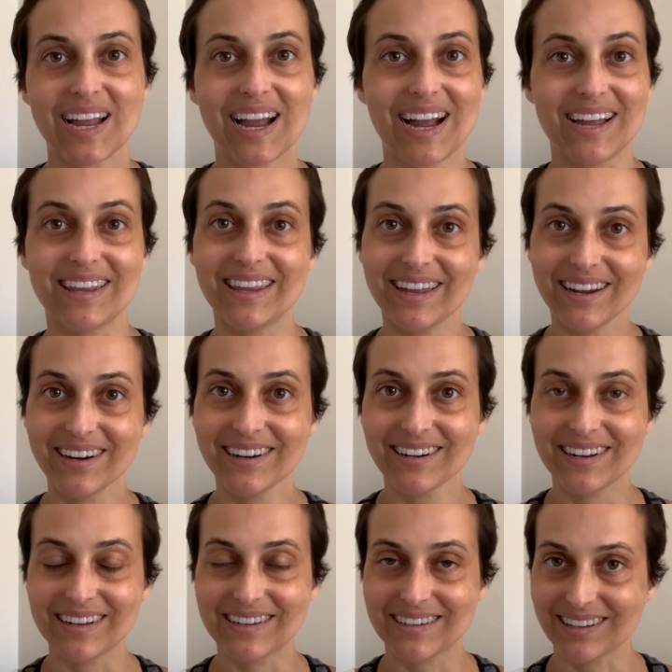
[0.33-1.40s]
Hi there,
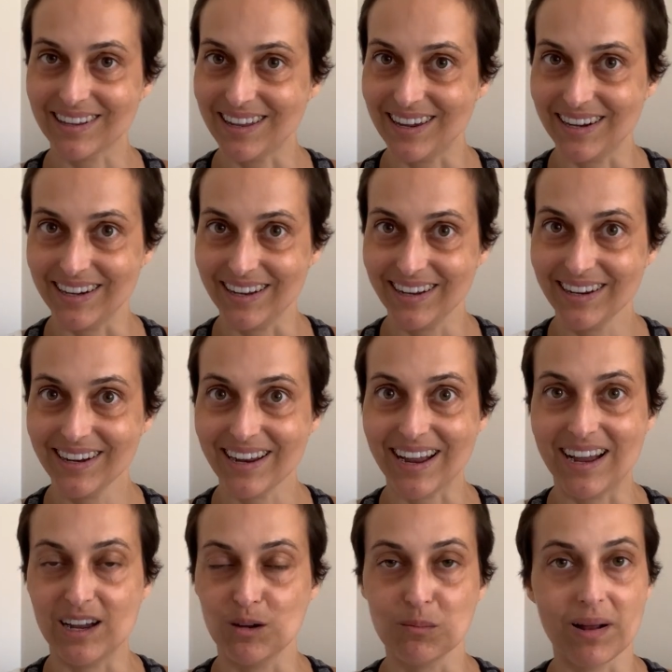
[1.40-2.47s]
it's Alana.
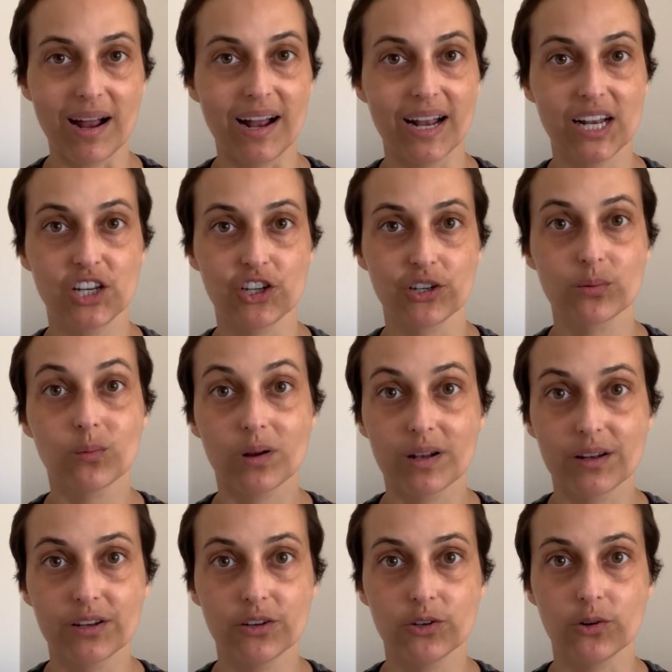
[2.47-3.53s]
I just
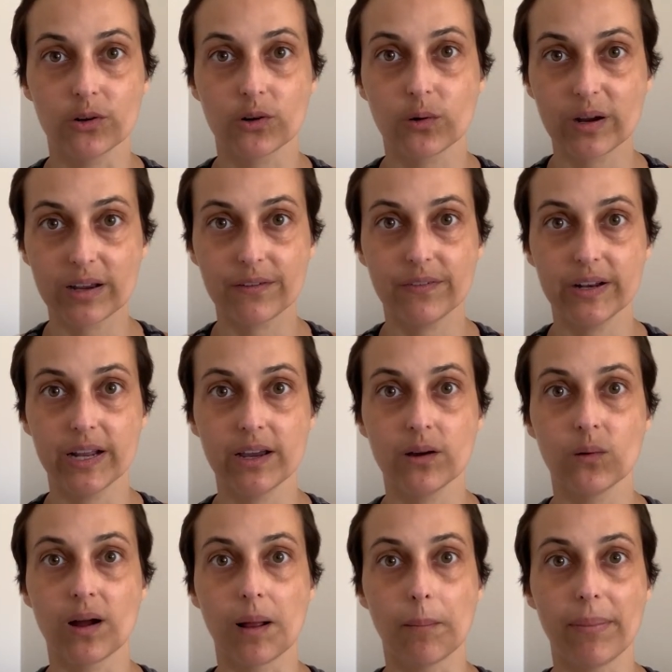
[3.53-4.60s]
wanted to do a quick
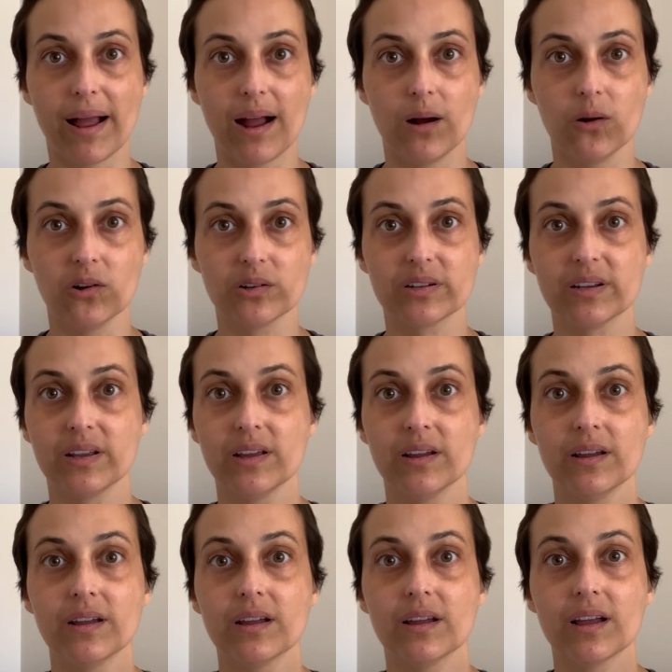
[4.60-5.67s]
video about
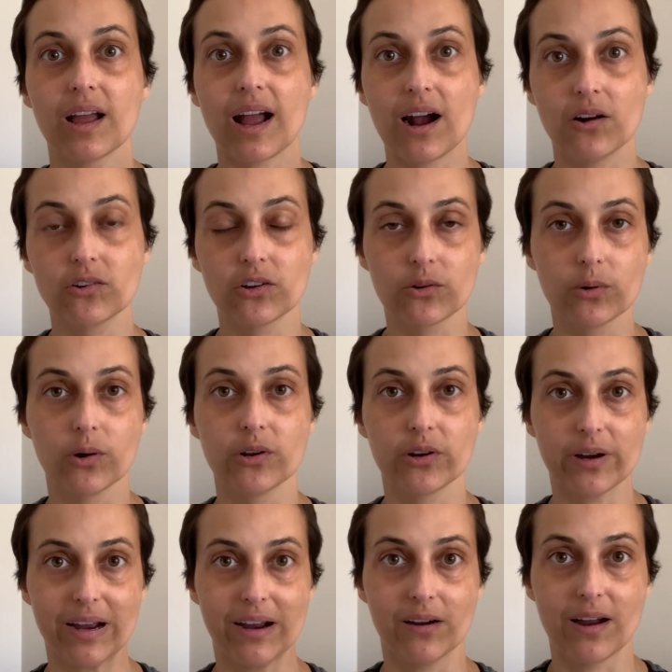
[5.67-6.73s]
how to grow
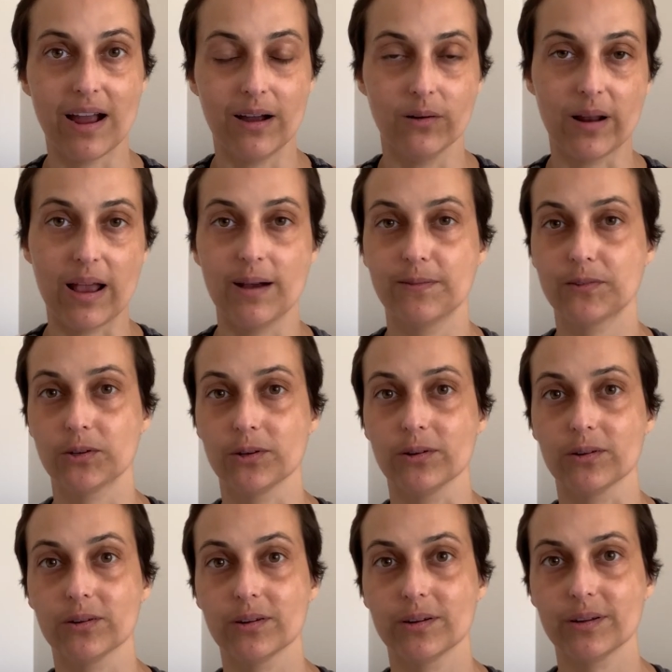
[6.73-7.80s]
your hair out
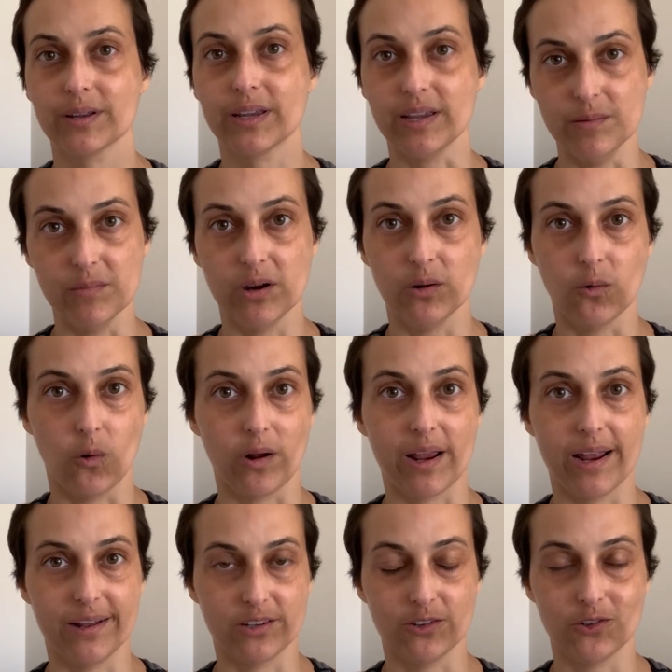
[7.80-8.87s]
after chemo or
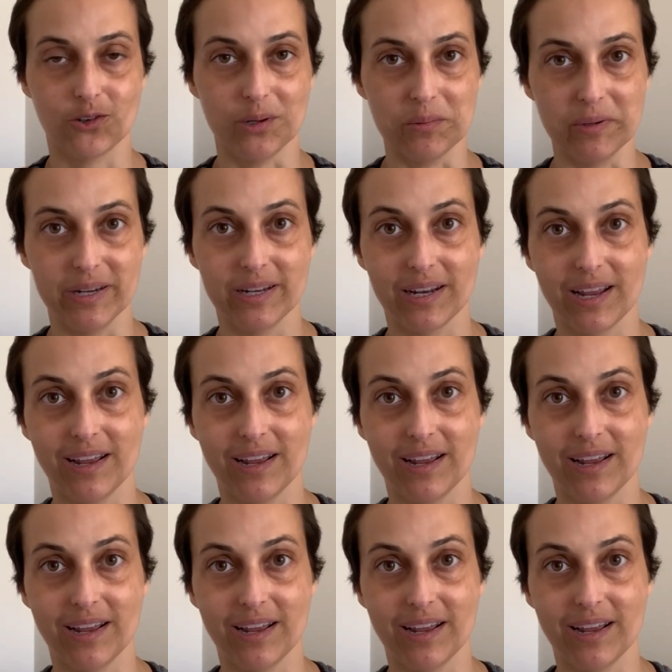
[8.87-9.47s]
cancer treatment.